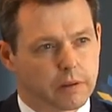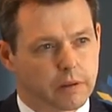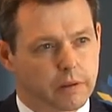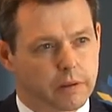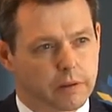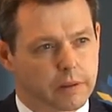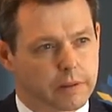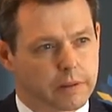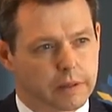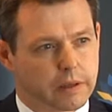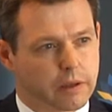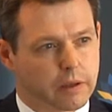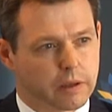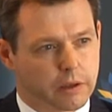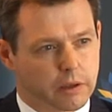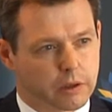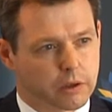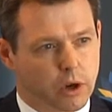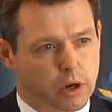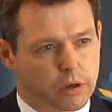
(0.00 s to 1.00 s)
the
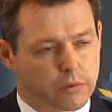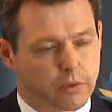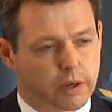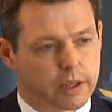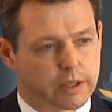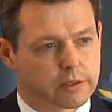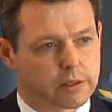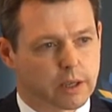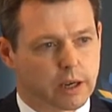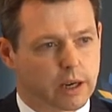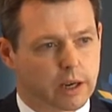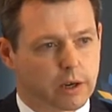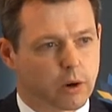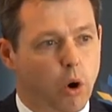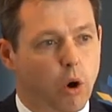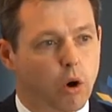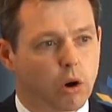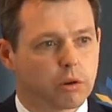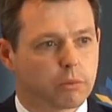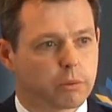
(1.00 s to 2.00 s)
conflicts are
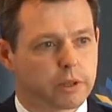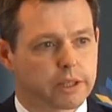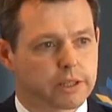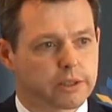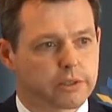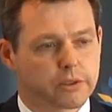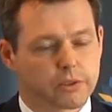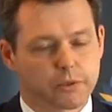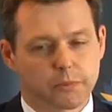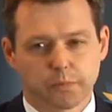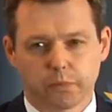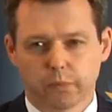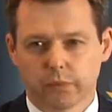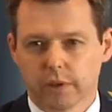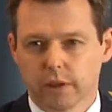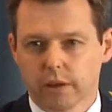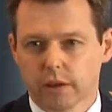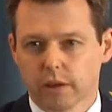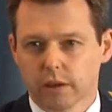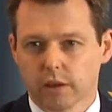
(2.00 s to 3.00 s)
always
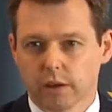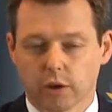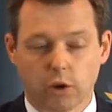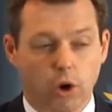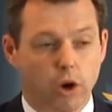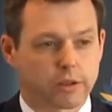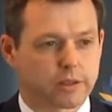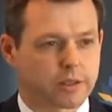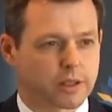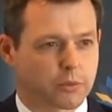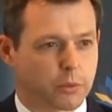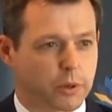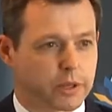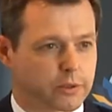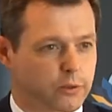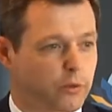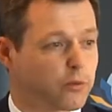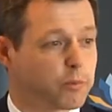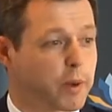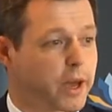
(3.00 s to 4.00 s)
a consequence
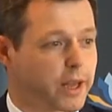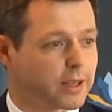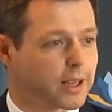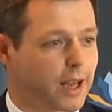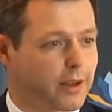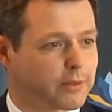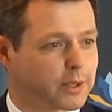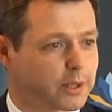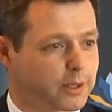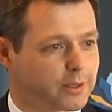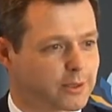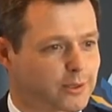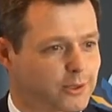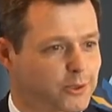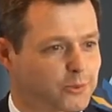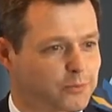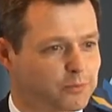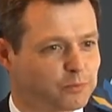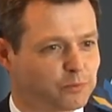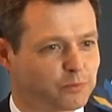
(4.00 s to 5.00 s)
of bad governance.